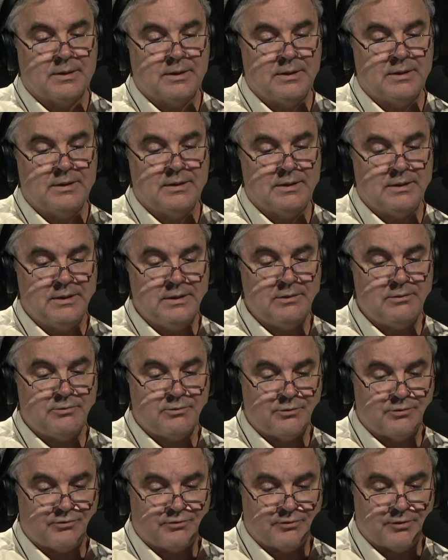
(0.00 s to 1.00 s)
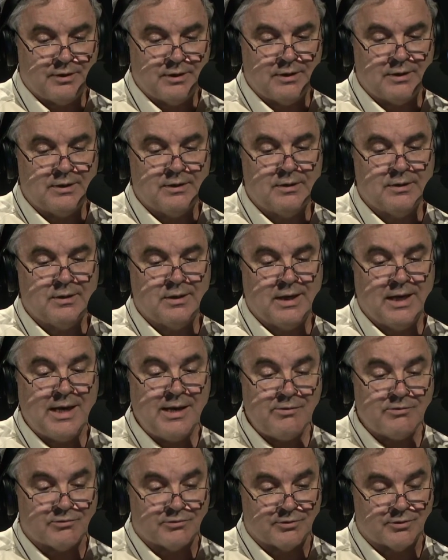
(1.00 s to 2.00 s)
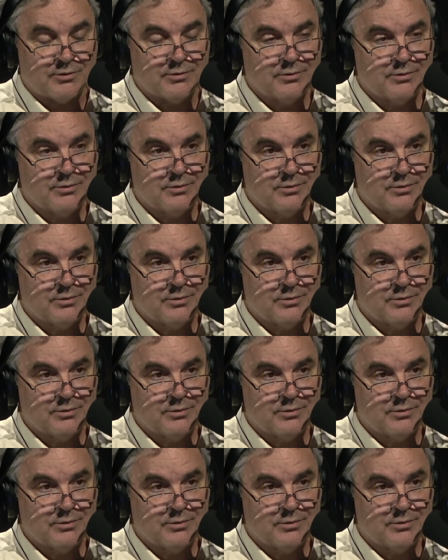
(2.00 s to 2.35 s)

an interesting answer.